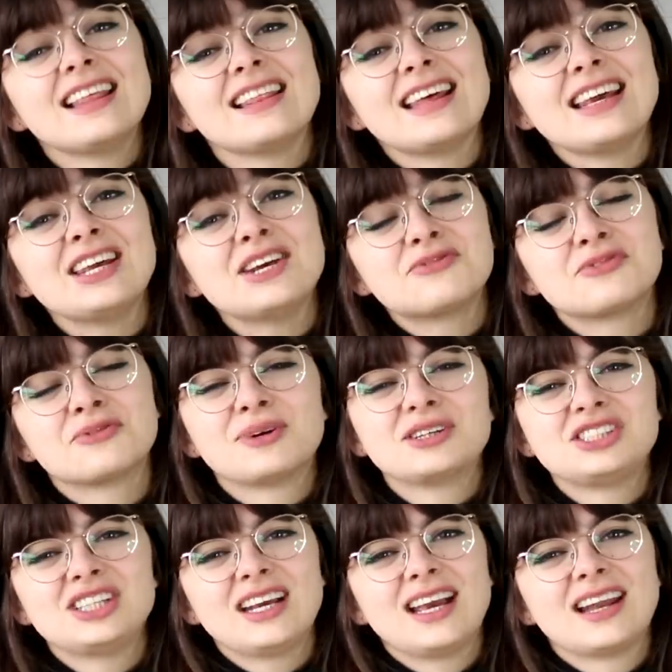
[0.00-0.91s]
Thank you for
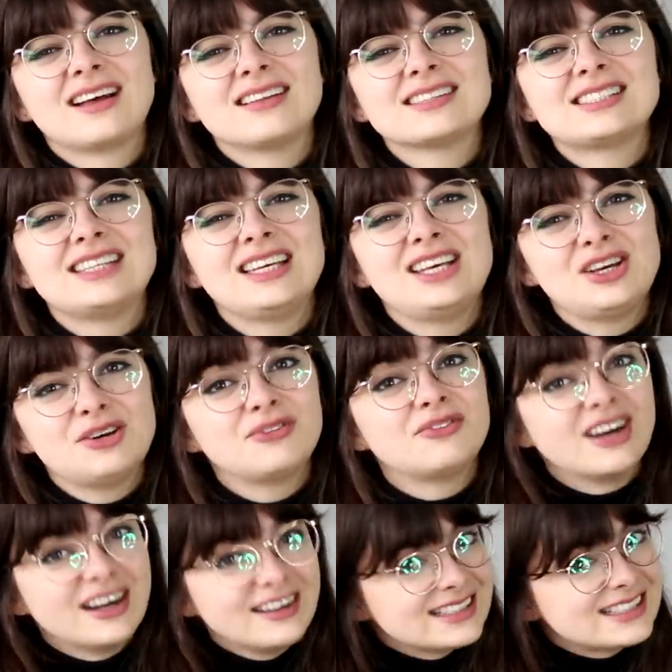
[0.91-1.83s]
watching, and I'll see you
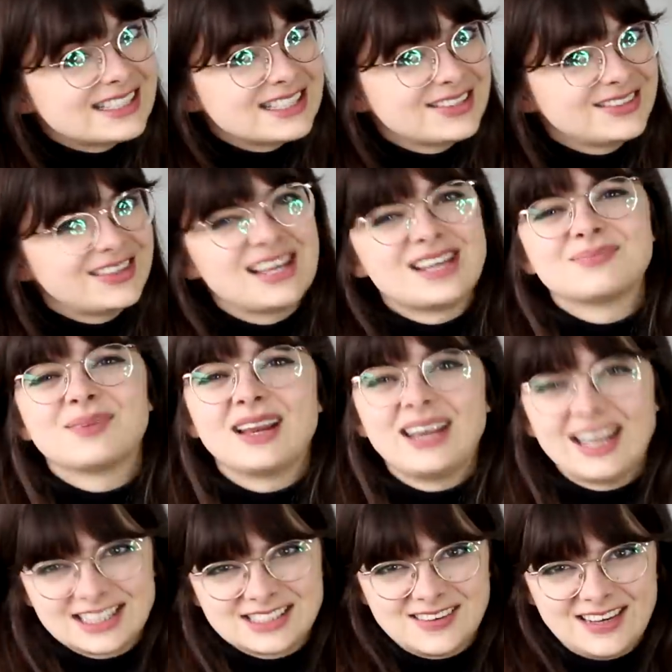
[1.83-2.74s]
very soon in my
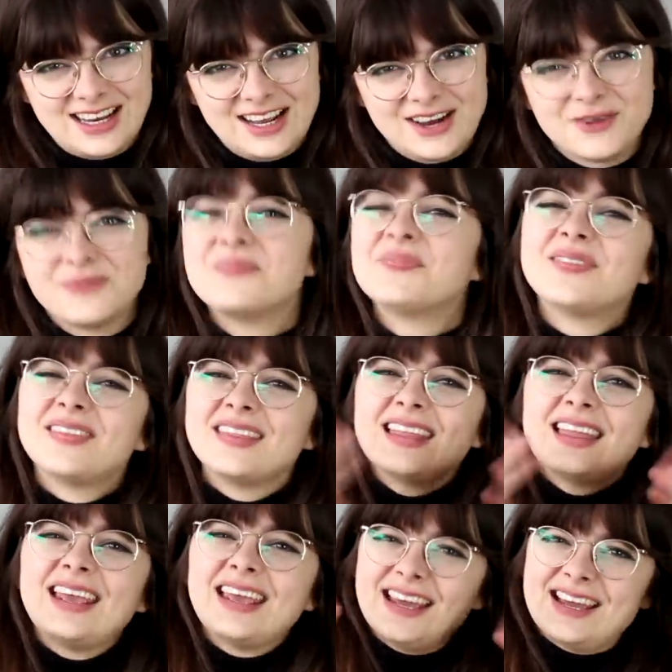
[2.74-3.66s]
next video.
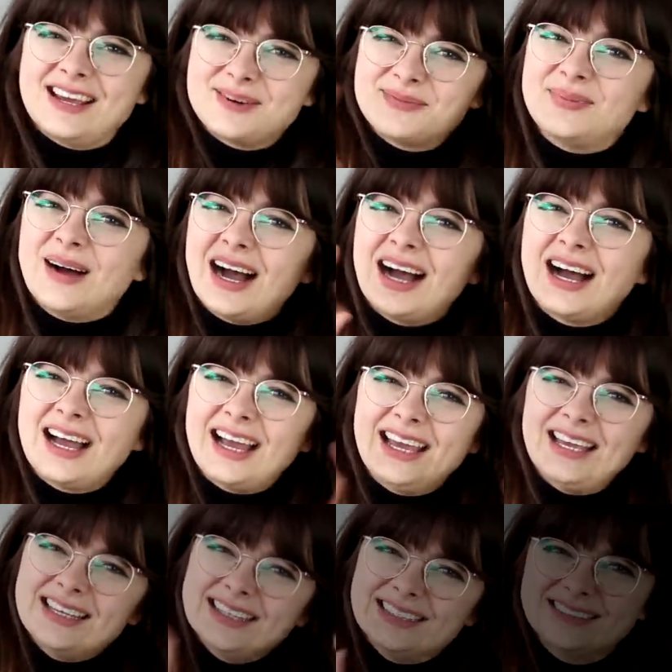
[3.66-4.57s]

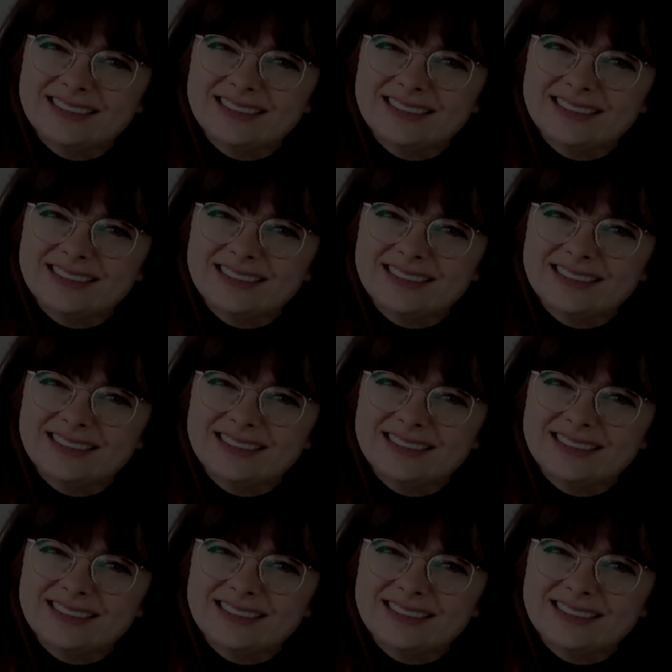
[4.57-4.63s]
Bye!